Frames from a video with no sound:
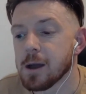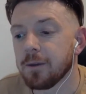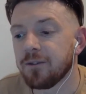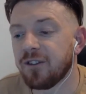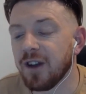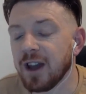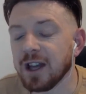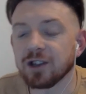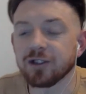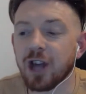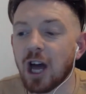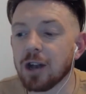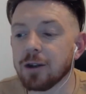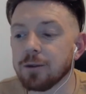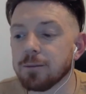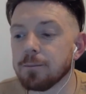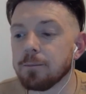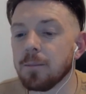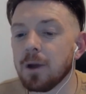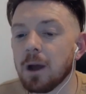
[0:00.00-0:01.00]

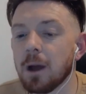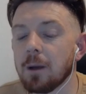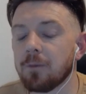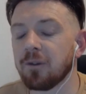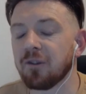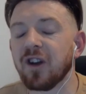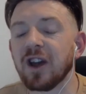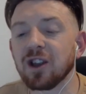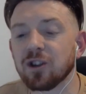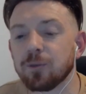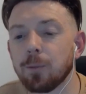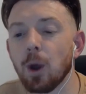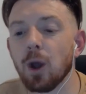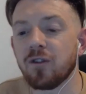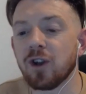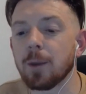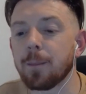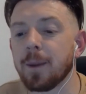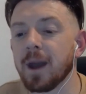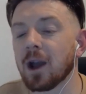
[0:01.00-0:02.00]
things
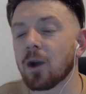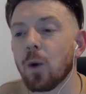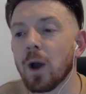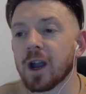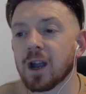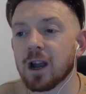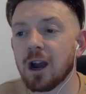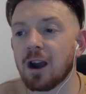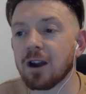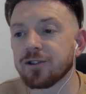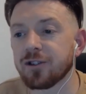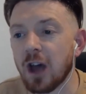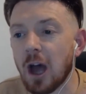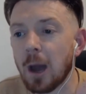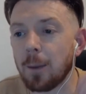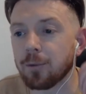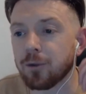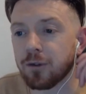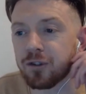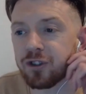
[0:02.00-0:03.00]
moving a bit quicker in
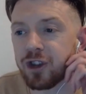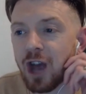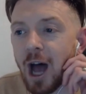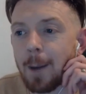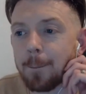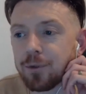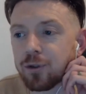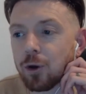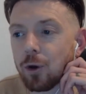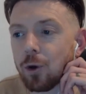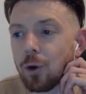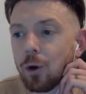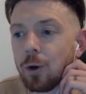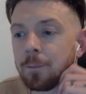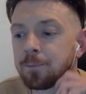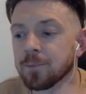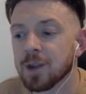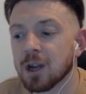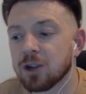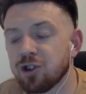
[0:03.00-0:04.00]
terms of subs or
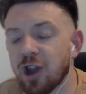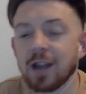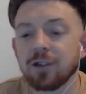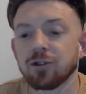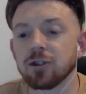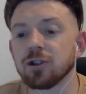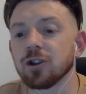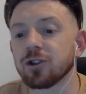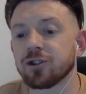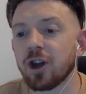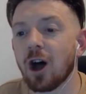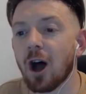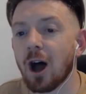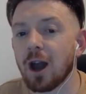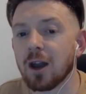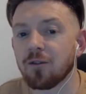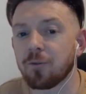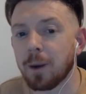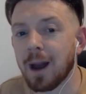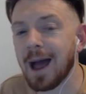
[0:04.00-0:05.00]
changing the
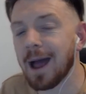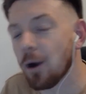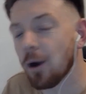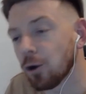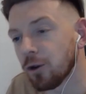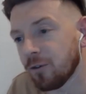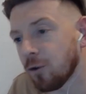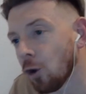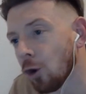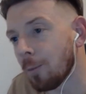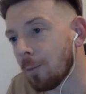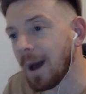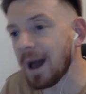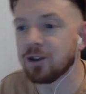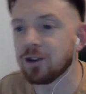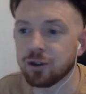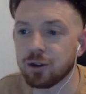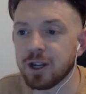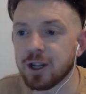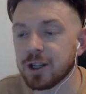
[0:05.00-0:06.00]
style of play or the
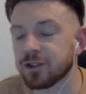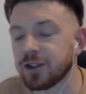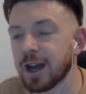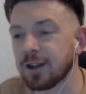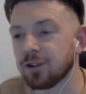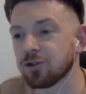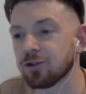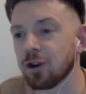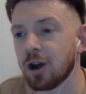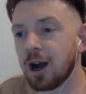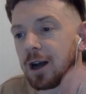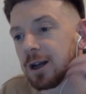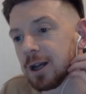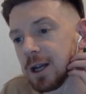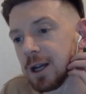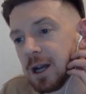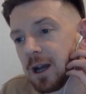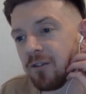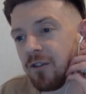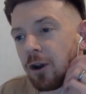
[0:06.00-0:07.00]
formation, etc.
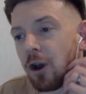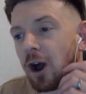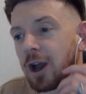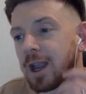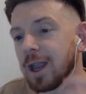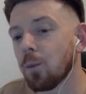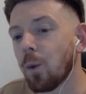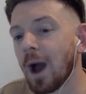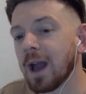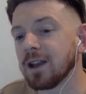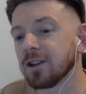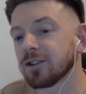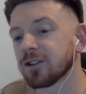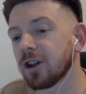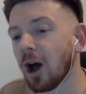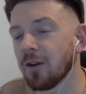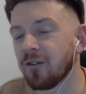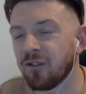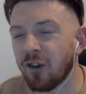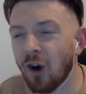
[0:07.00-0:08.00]
Feel like he waits
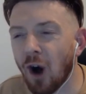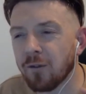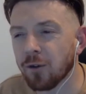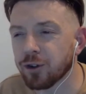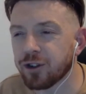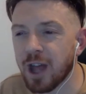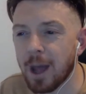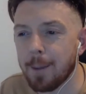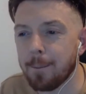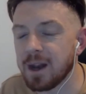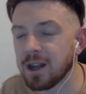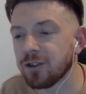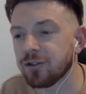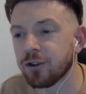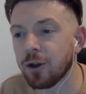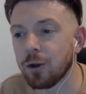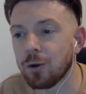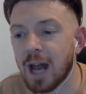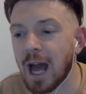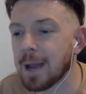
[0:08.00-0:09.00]
like 5 or 10 minutes
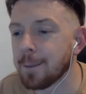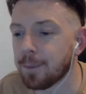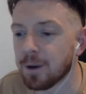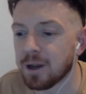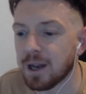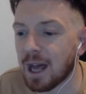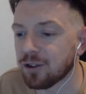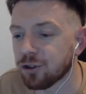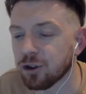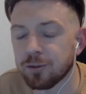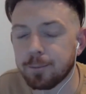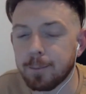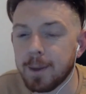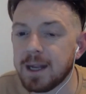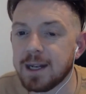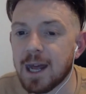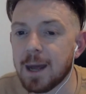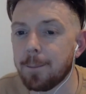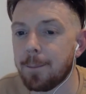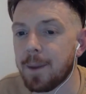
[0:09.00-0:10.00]
too late, but that's just
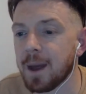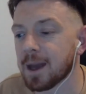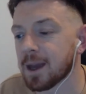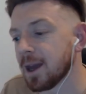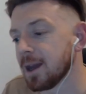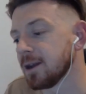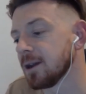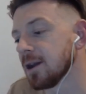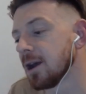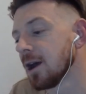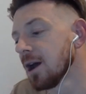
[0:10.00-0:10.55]
me nitpicking.